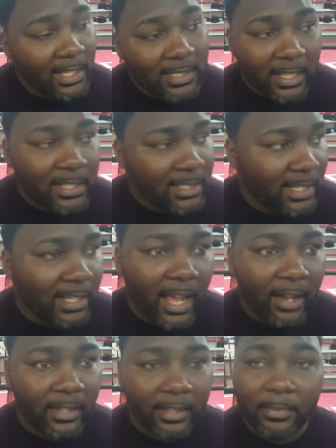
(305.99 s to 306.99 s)
It's good
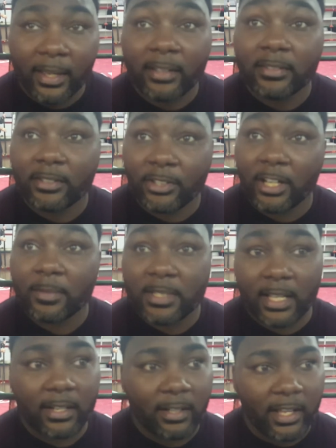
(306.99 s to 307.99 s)
out here, man. You know what
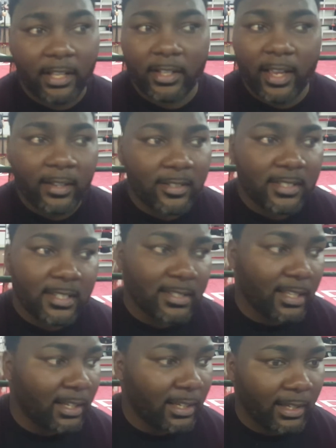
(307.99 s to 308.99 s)
I'm saying? The energy's
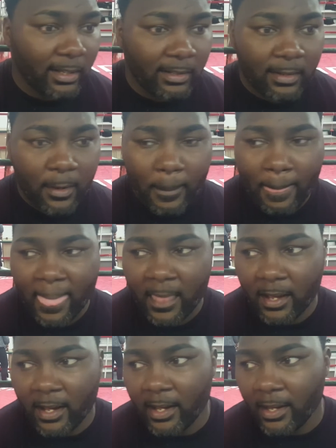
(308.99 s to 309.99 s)
good.
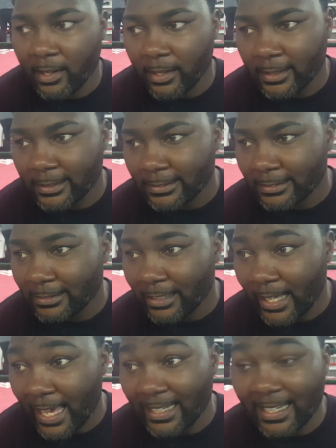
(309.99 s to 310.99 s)

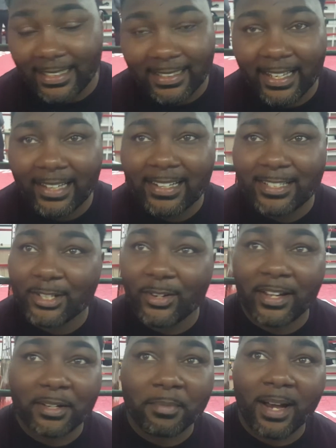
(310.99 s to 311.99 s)
At the end of the day, there's no
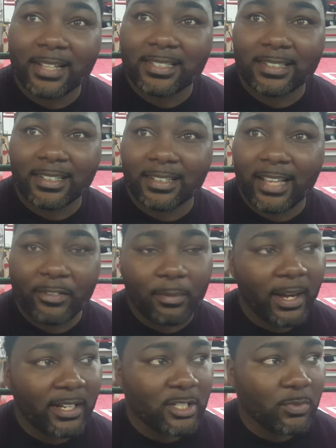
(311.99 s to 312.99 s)
animosity.
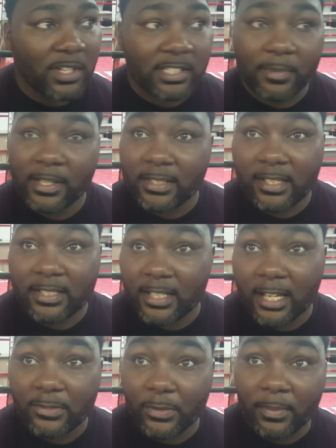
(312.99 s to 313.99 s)
Everybody just wants to be
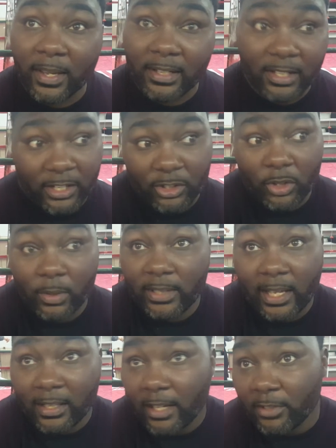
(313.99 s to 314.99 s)
successful, man, and then do what
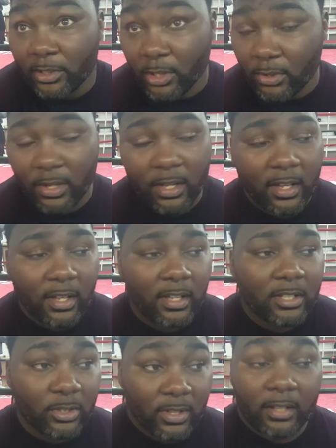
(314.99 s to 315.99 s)
they love to do.
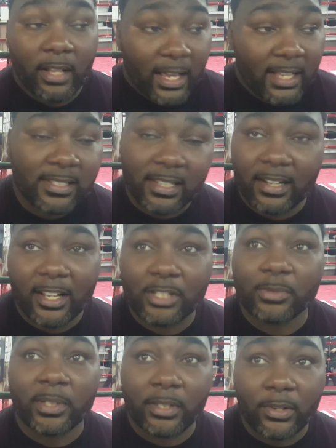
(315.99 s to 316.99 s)
So, that, like I said, that's
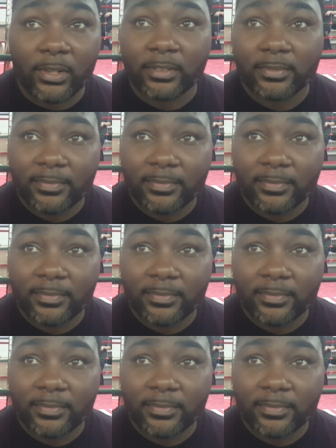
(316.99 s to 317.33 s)
what we doing.